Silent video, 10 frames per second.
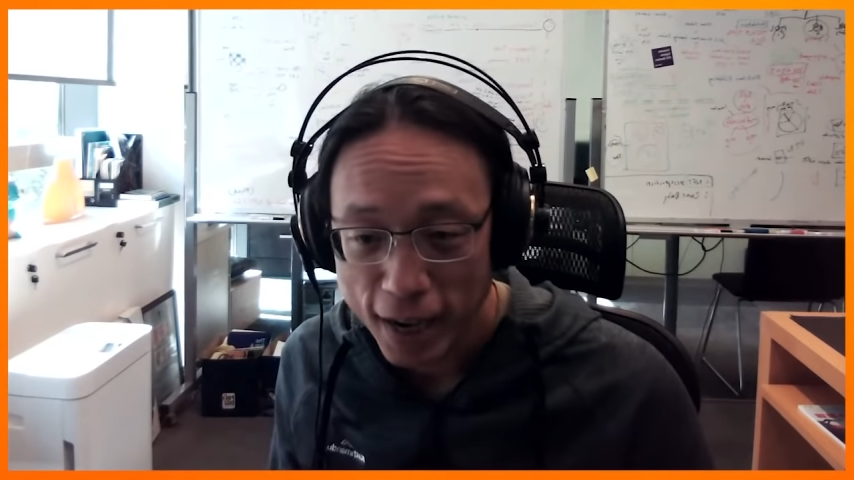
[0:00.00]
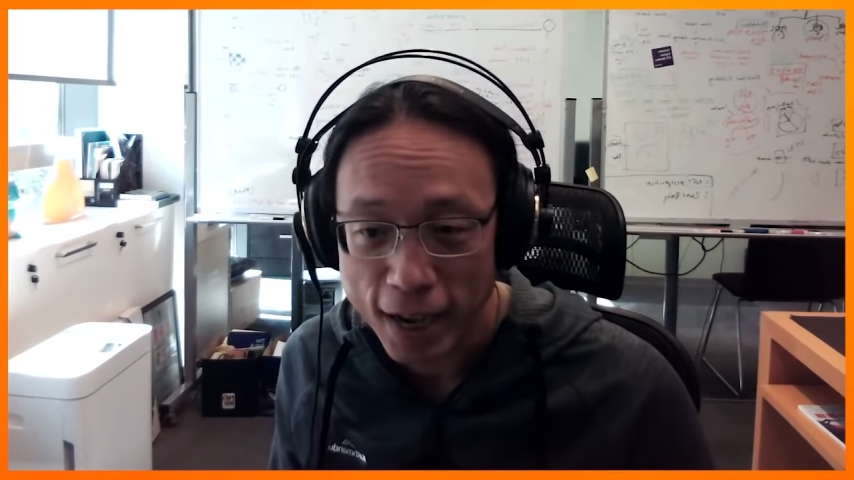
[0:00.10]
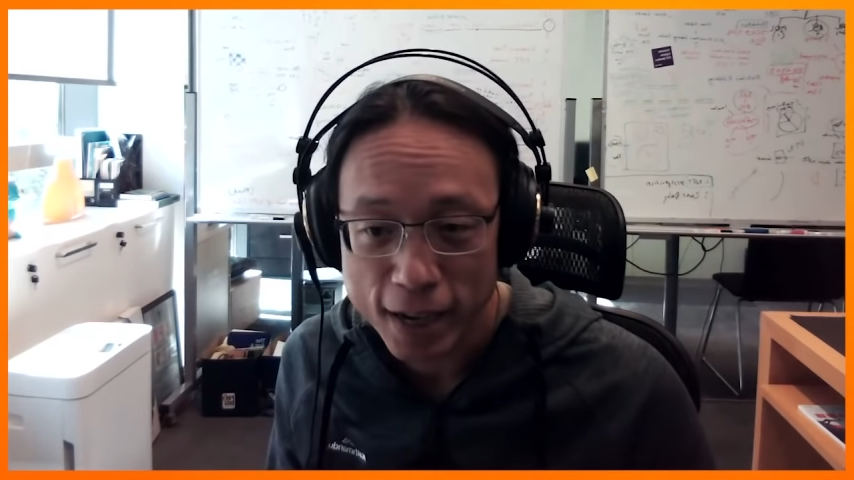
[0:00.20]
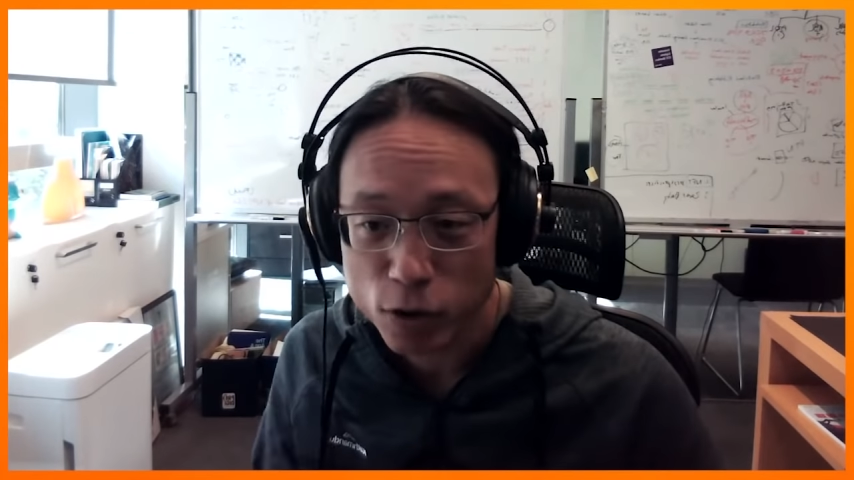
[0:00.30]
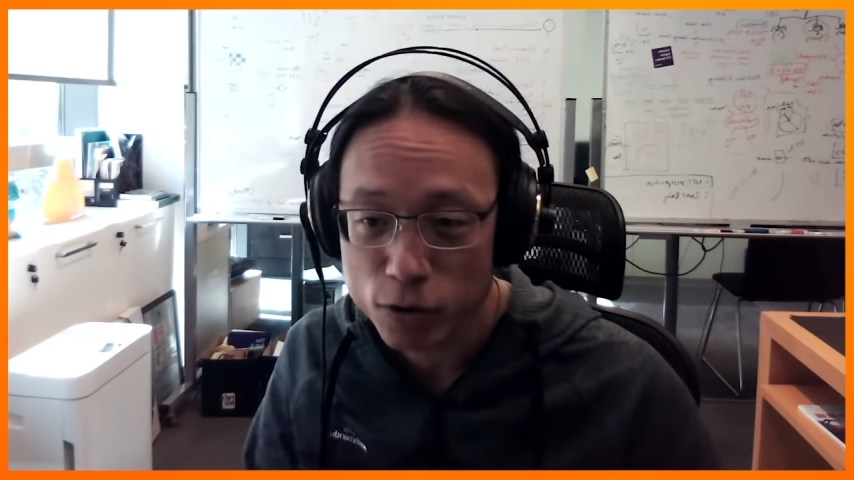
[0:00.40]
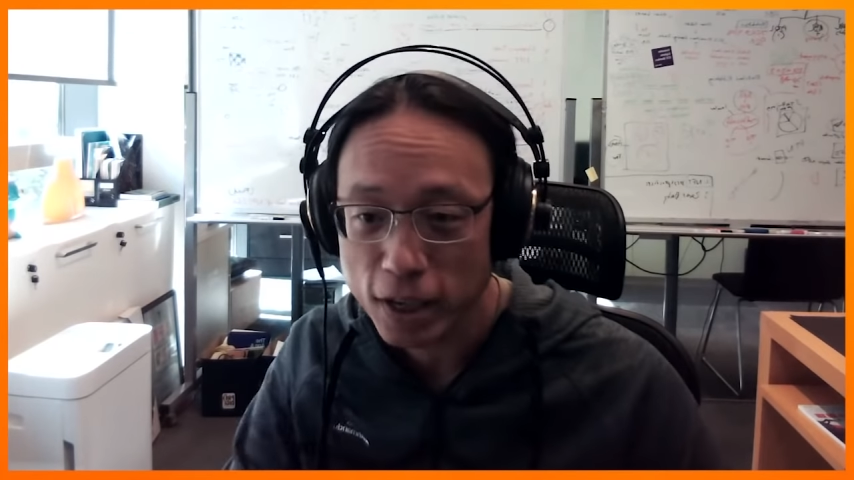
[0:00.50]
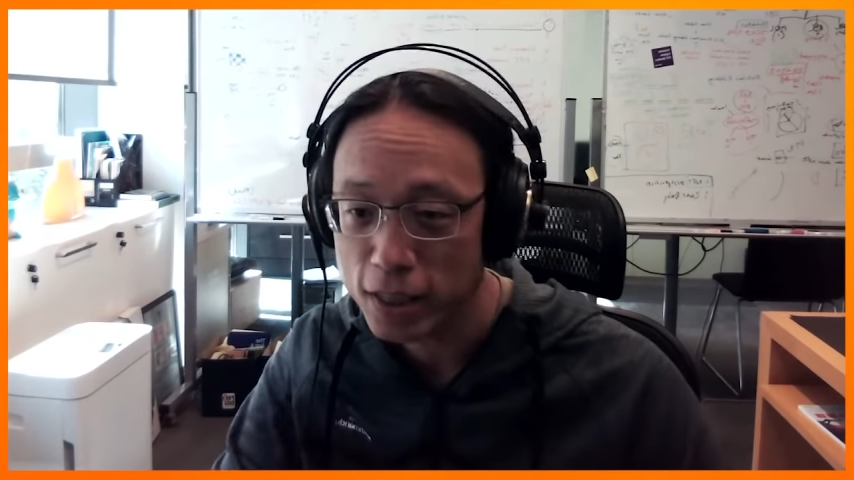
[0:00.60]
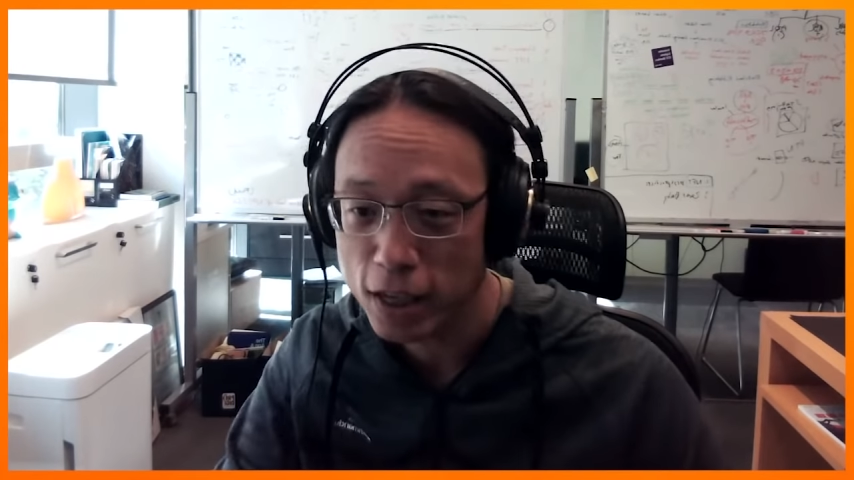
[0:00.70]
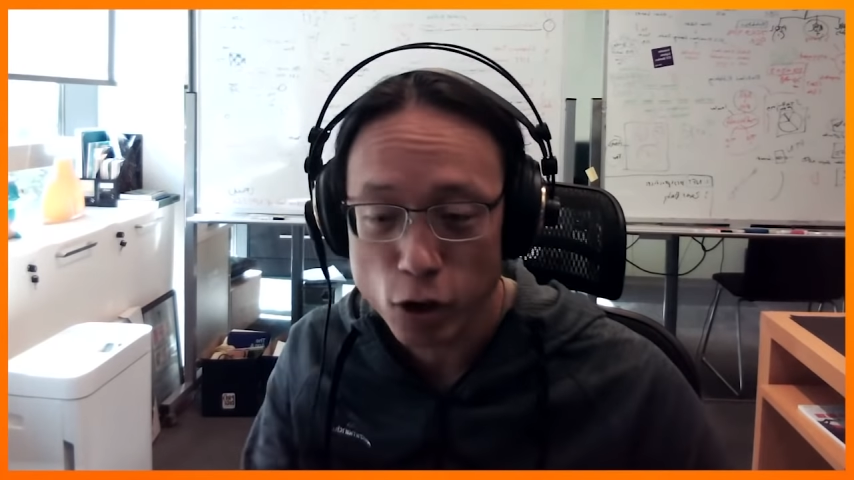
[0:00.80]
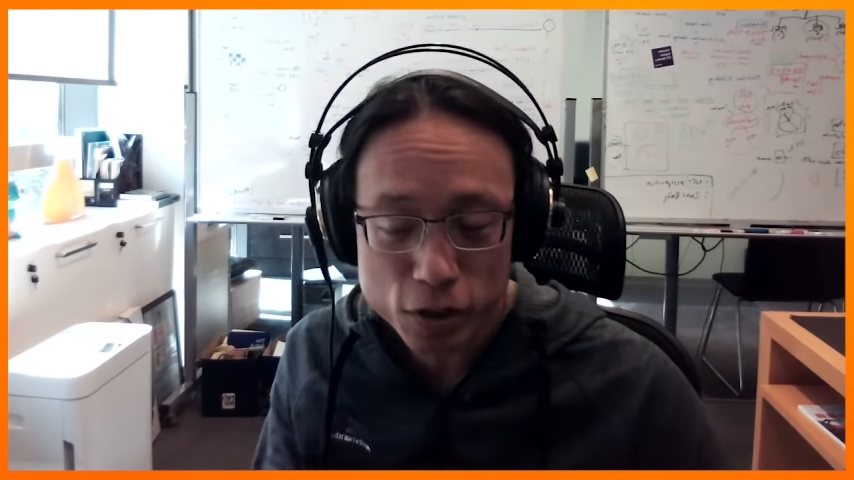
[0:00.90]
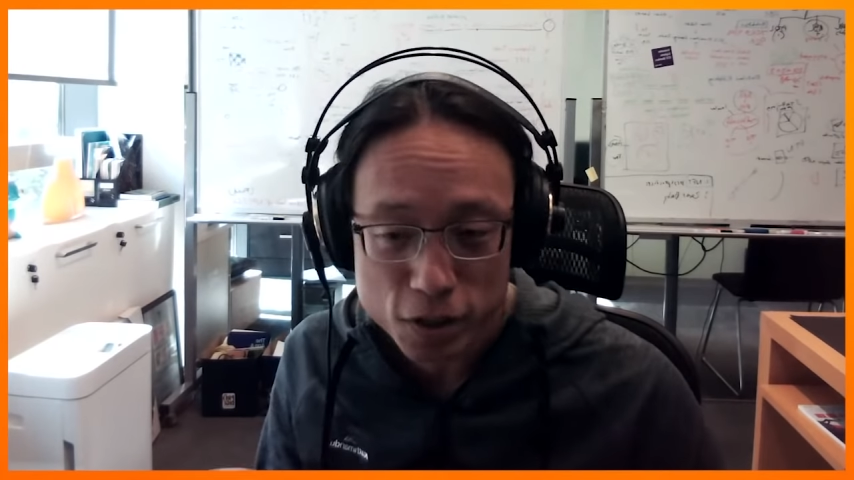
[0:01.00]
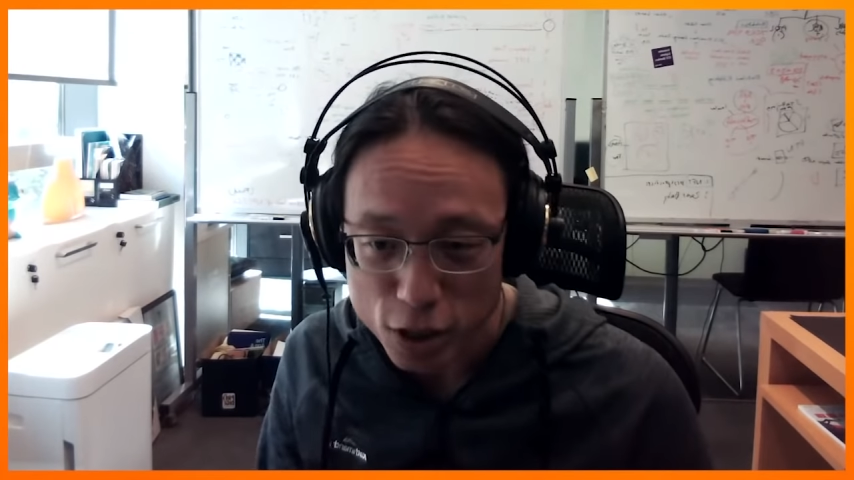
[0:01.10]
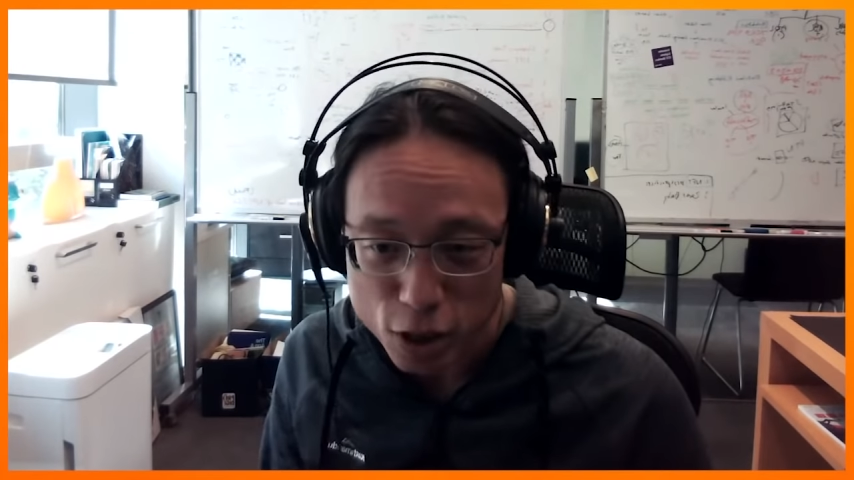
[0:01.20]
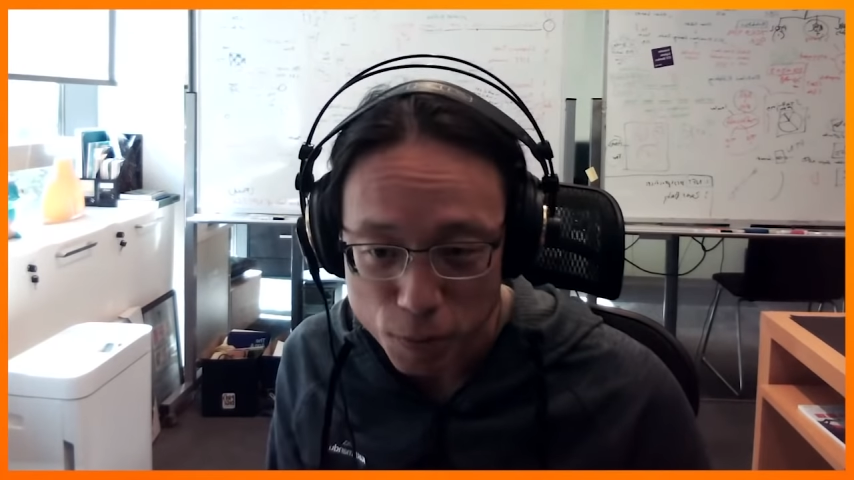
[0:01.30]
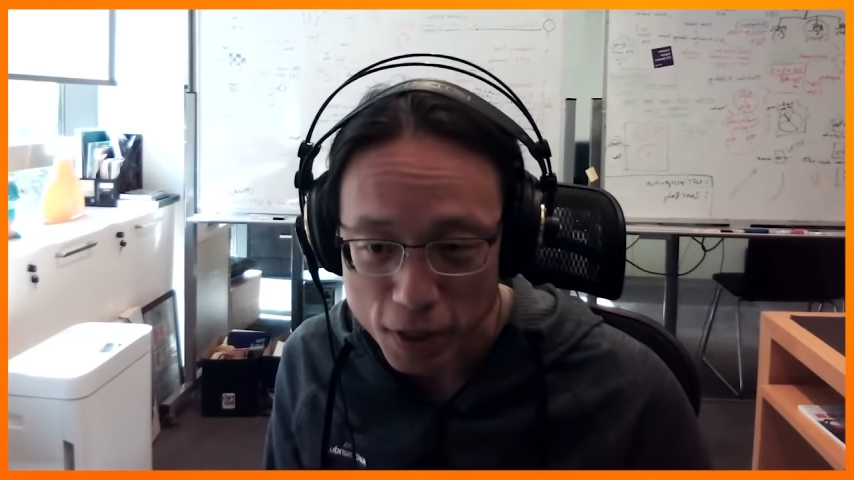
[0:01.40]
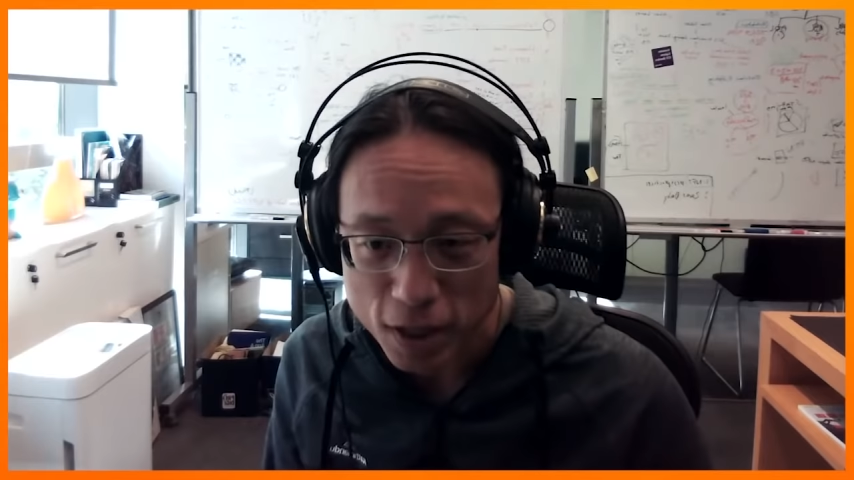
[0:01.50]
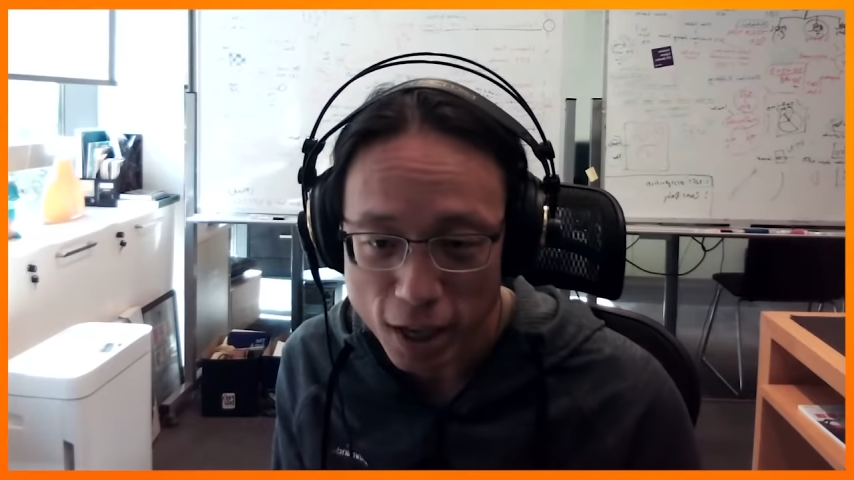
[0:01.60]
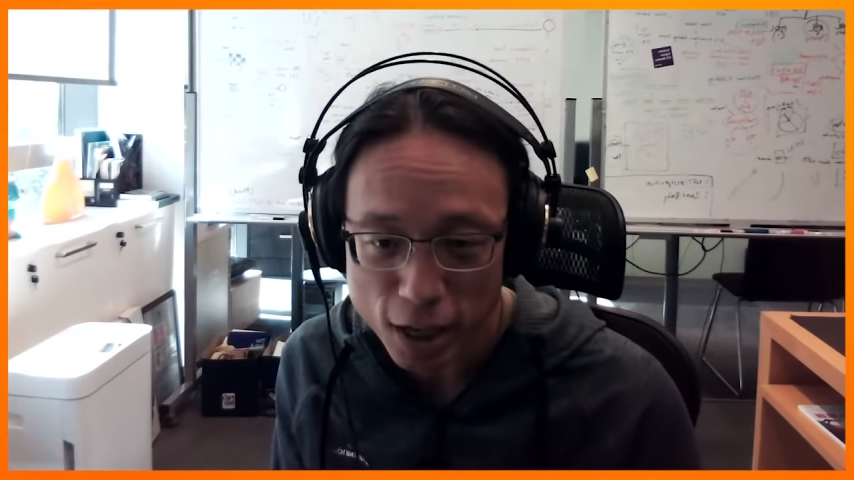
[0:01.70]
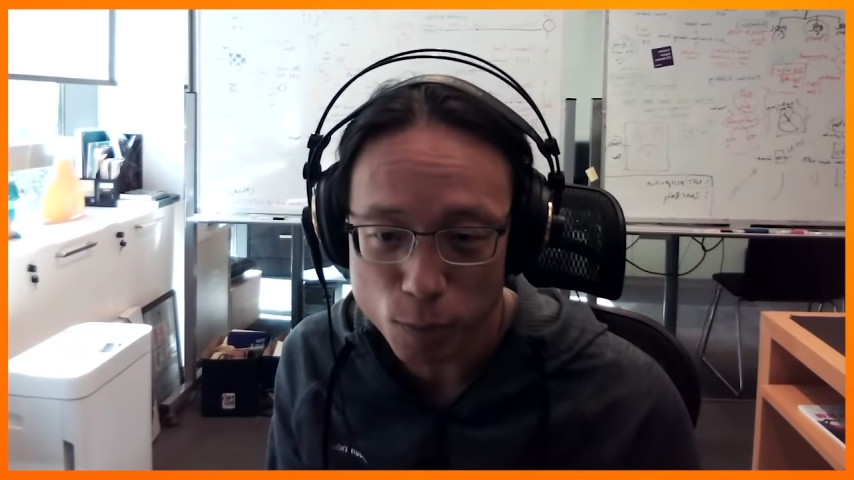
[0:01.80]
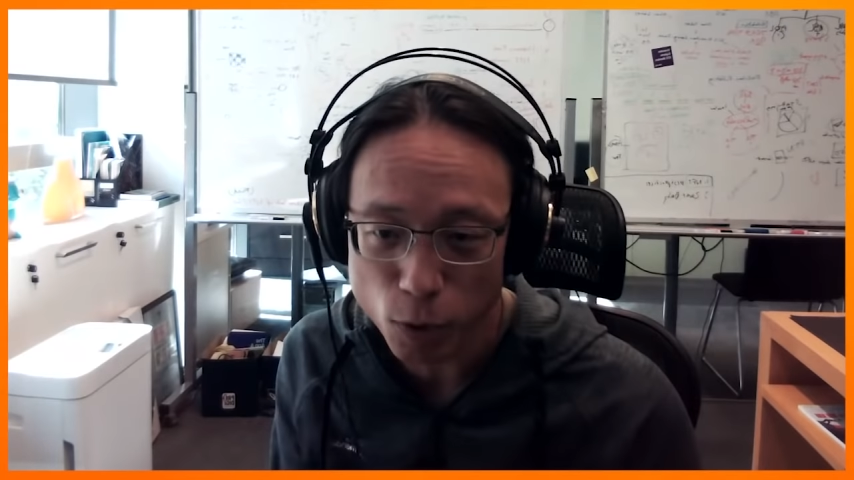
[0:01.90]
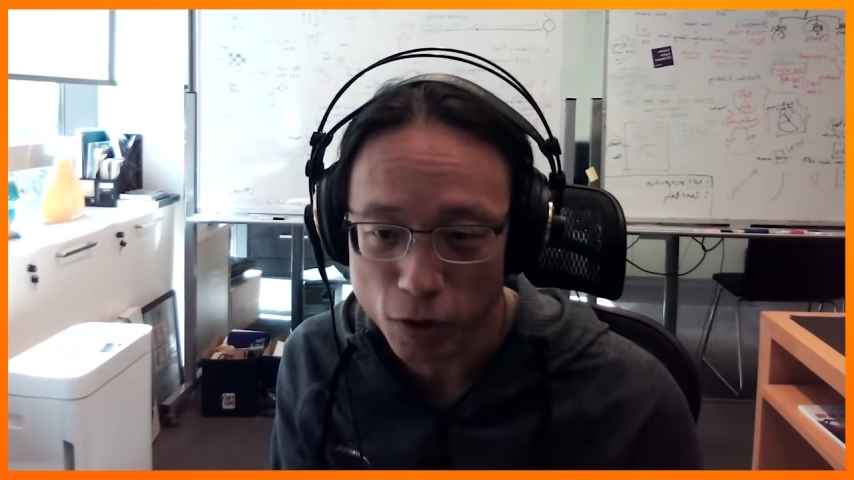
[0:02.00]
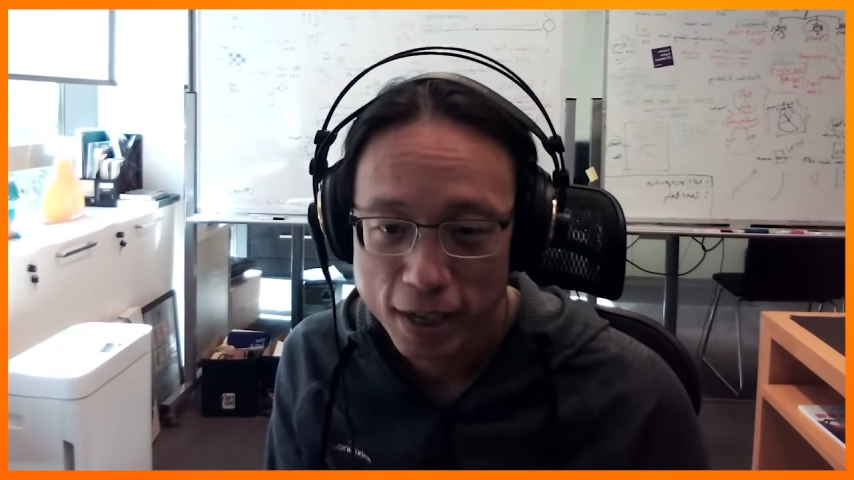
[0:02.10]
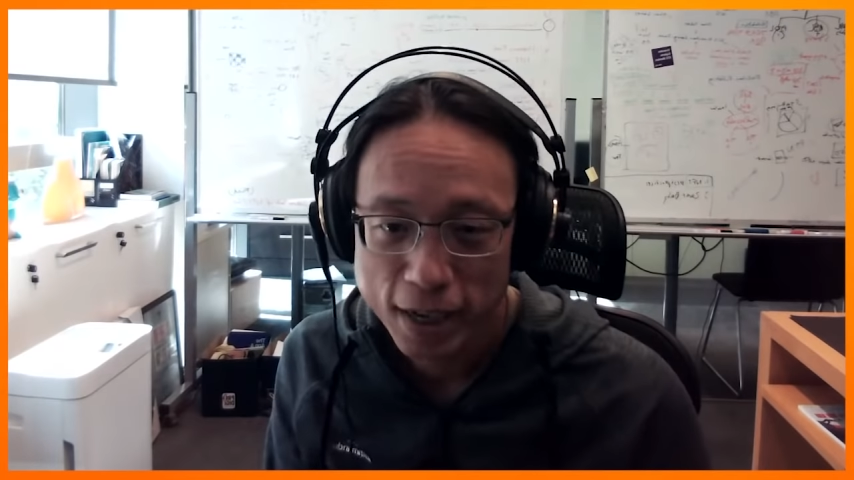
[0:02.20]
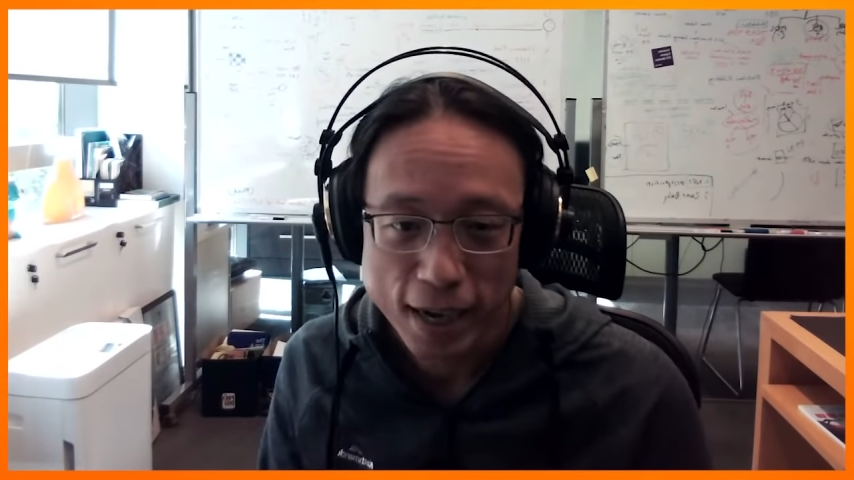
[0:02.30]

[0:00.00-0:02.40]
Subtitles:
and they're not disintermediated anymore.